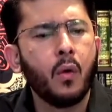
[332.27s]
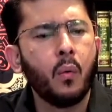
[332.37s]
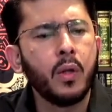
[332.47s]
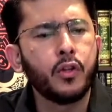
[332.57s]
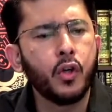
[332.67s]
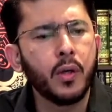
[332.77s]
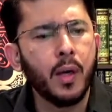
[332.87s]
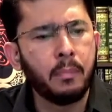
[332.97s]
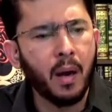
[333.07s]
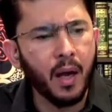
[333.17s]
will turn
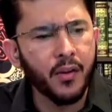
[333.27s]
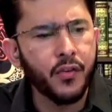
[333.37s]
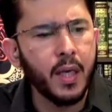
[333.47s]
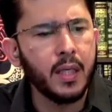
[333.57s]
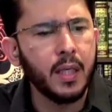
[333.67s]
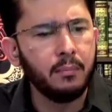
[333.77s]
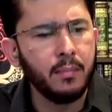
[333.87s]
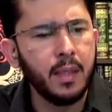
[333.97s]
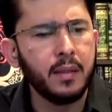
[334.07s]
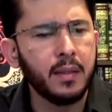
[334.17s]
apostate
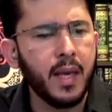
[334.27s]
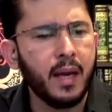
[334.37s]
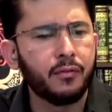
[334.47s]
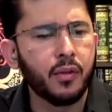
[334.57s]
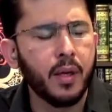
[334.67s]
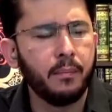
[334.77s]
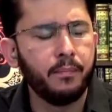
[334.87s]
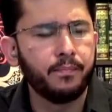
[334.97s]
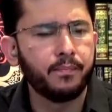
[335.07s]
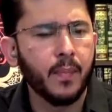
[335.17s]
immediately after him.
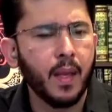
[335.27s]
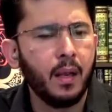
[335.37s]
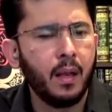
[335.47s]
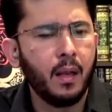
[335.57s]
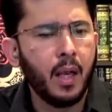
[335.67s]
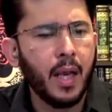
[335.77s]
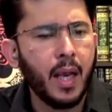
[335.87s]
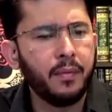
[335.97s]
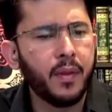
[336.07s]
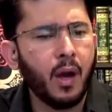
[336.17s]

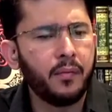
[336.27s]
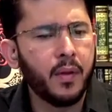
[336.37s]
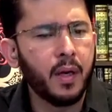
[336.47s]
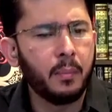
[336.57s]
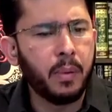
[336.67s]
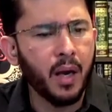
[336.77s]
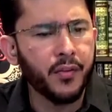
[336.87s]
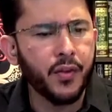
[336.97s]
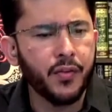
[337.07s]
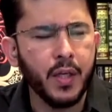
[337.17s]
And their
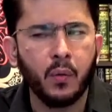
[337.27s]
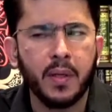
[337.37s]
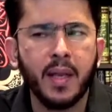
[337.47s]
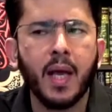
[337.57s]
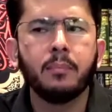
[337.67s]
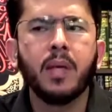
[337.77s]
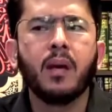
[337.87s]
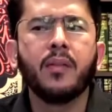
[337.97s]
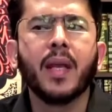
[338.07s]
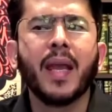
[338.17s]
apostasy would not be
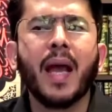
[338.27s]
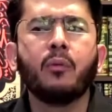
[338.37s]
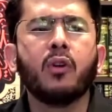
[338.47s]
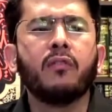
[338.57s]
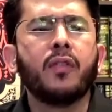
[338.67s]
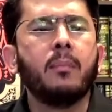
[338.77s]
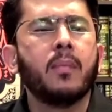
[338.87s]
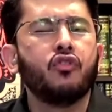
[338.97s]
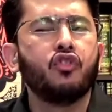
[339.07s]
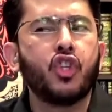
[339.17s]
on the account of
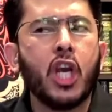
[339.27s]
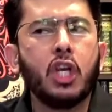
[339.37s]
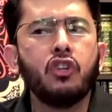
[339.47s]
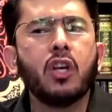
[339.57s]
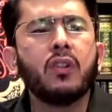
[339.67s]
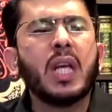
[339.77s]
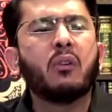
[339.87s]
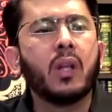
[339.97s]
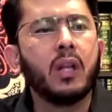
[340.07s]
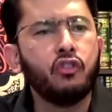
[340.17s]
them changing their
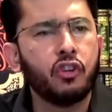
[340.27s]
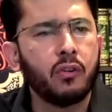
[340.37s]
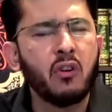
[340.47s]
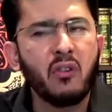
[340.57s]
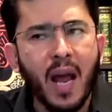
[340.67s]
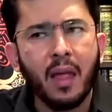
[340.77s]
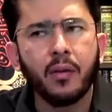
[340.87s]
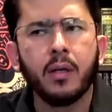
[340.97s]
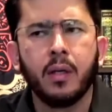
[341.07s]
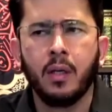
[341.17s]
religion,
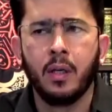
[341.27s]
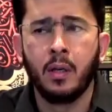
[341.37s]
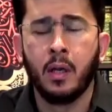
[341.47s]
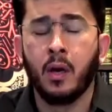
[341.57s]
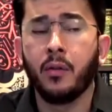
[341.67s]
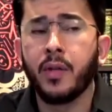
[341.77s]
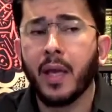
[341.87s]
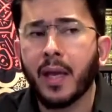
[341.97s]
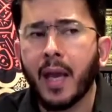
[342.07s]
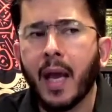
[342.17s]
rather on the
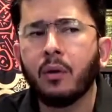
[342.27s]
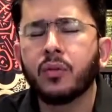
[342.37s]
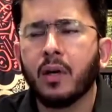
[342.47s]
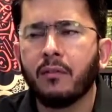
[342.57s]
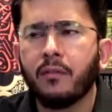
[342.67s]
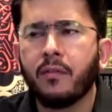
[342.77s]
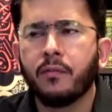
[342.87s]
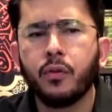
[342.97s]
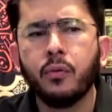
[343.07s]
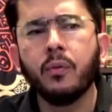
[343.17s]
account of
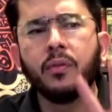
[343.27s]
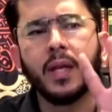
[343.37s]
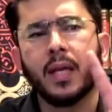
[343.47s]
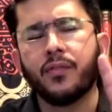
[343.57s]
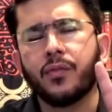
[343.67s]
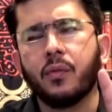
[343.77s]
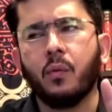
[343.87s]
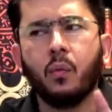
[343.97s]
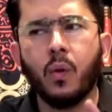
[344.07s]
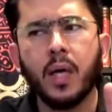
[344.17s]
two things.
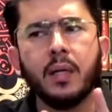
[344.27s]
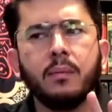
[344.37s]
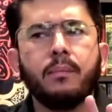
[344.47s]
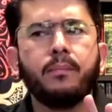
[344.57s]
One,